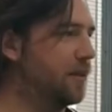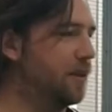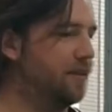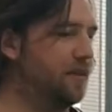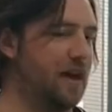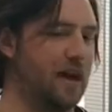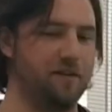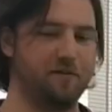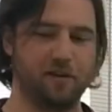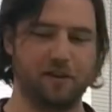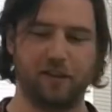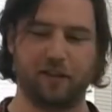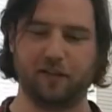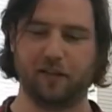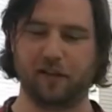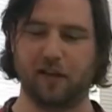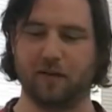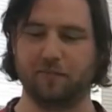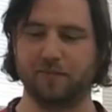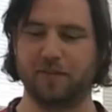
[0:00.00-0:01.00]
For everything
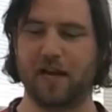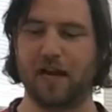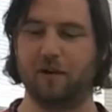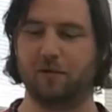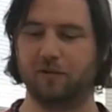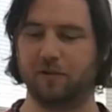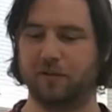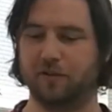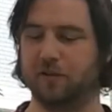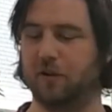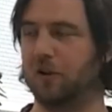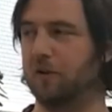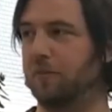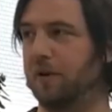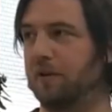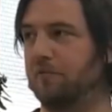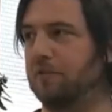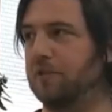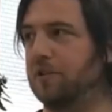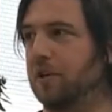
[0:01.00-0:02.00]
that comes out, it's got to
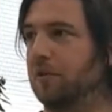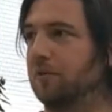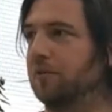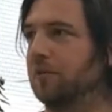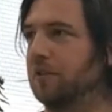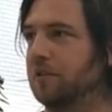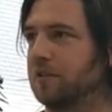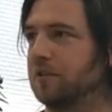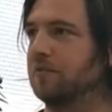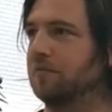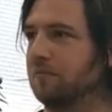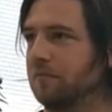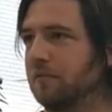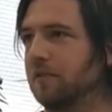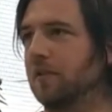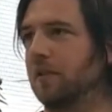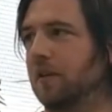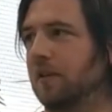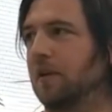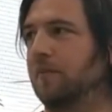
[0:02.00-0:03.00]
be a result.
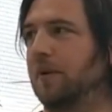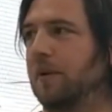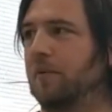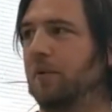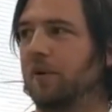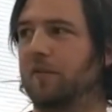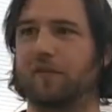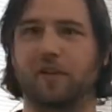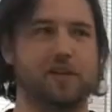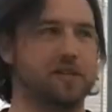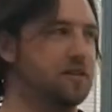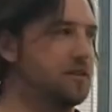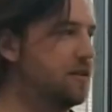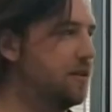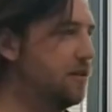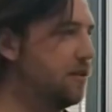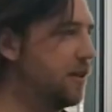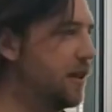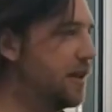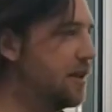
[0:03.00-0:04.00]
It's going to be one of these
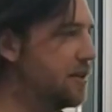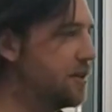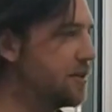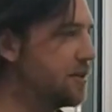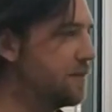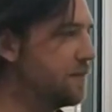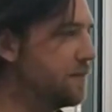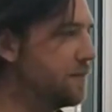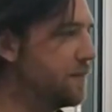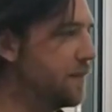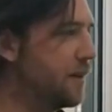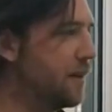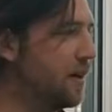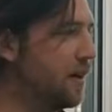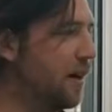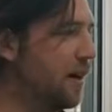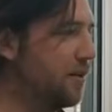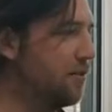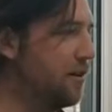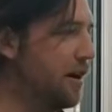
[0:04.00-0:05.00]
two things,
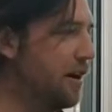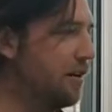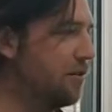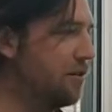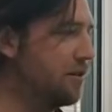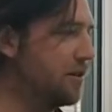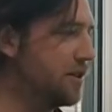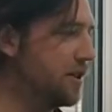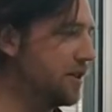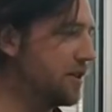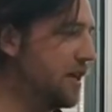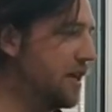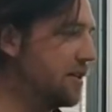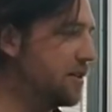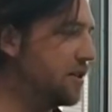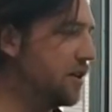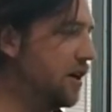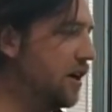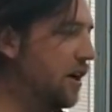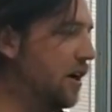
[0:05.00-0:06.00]
either an error or a
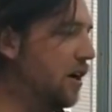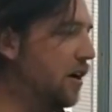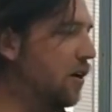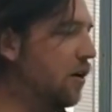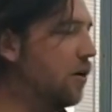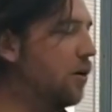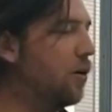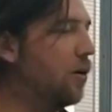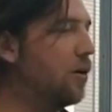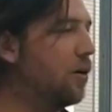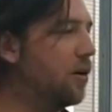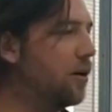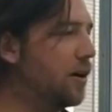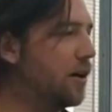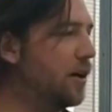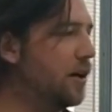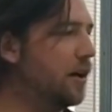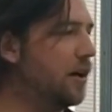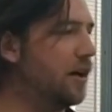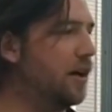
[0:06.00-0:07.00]
success, or
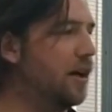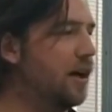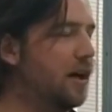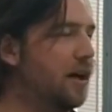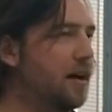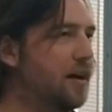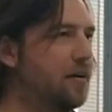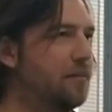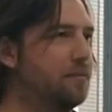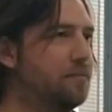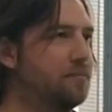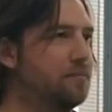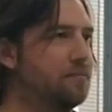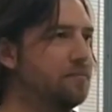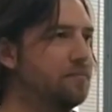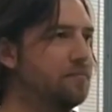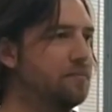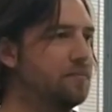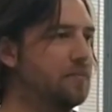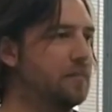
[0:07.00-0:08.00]

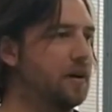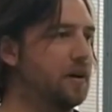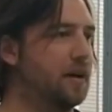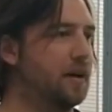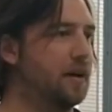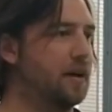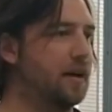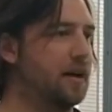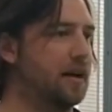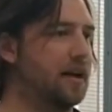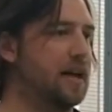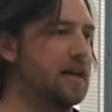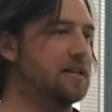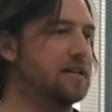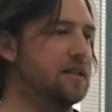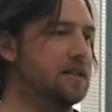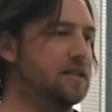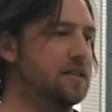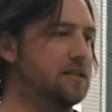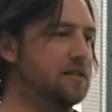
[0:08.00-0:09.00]
and I guess
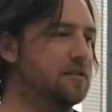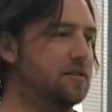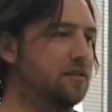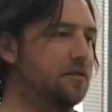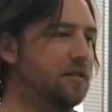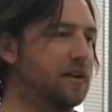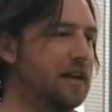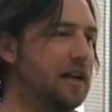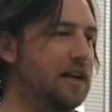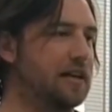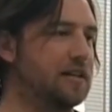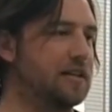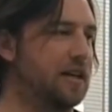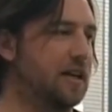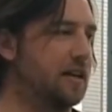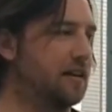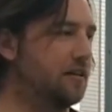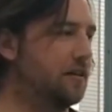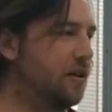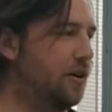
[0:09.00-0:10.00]
this is sort of
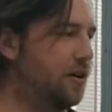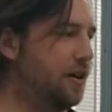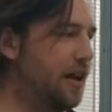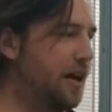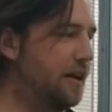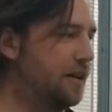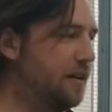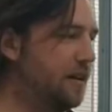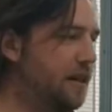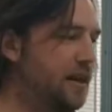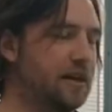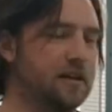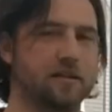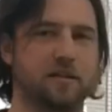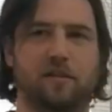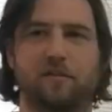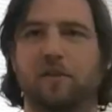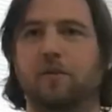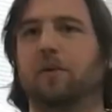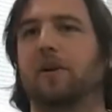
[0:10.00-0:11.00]
classic .NET
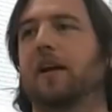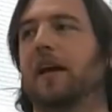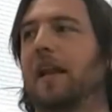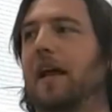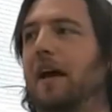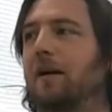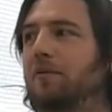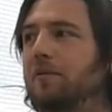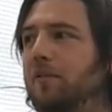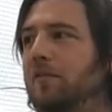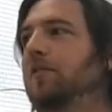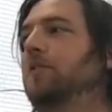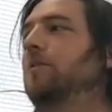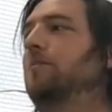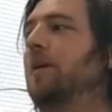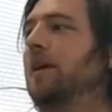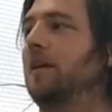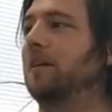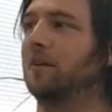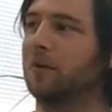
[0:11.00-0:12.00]
things. If you want to get out of a
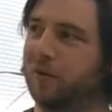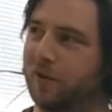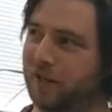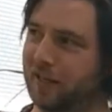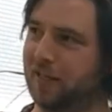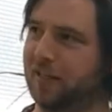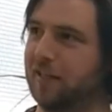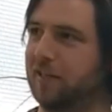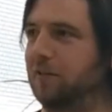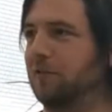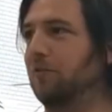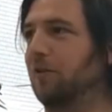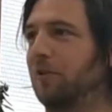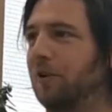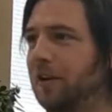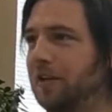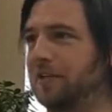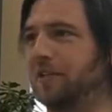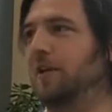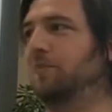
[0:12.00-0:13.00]
domain quickly, throw an
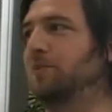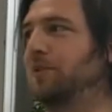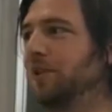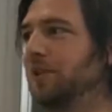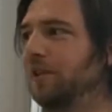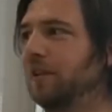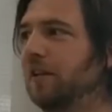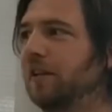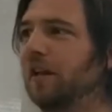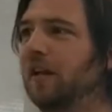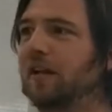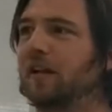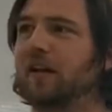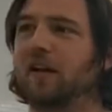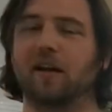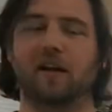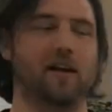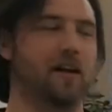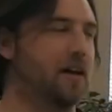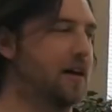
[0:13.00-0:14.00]
exception, and then
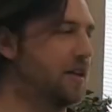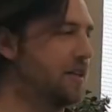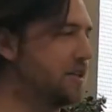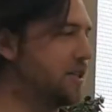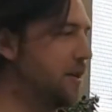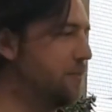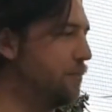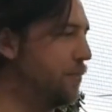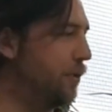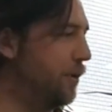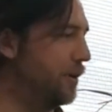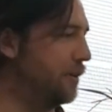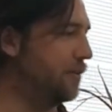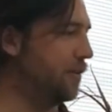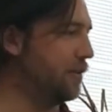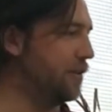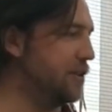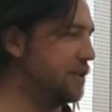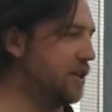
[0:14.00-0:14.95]
at some point on the